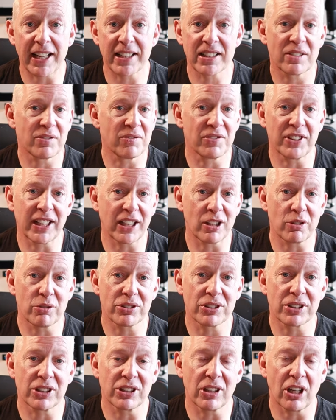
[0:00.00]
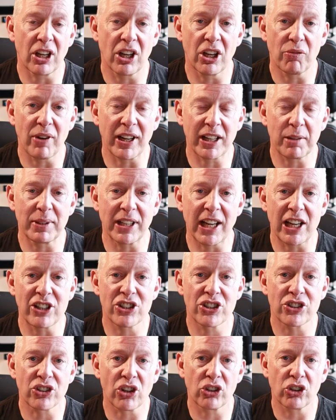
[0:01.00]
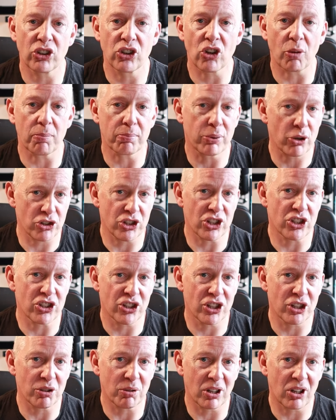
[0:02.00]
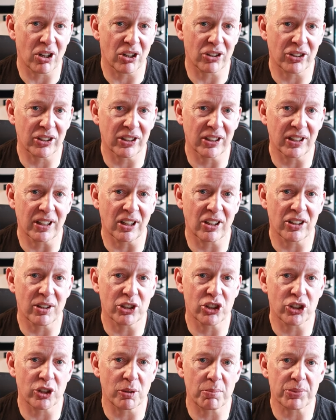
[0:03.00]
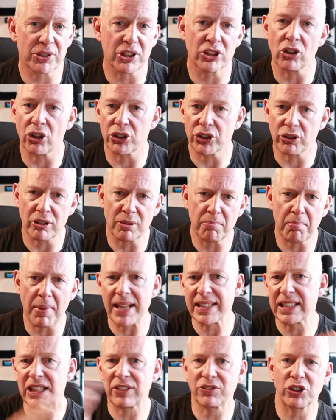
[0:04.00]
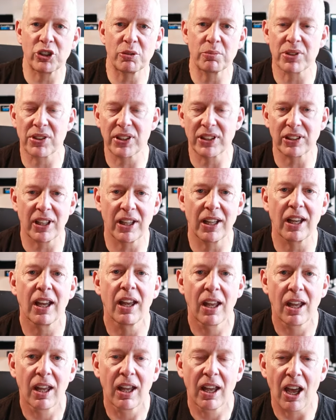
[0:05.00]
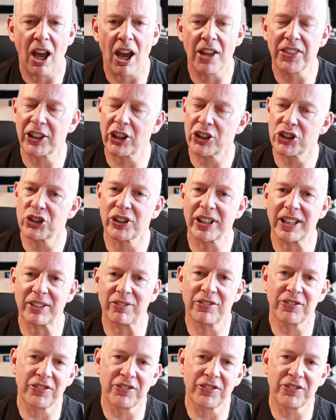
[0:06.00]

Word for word: excellent videos and her recommendations on not pushing too hard on the on the jumps and not doing massive jumps and things like that. I think I took it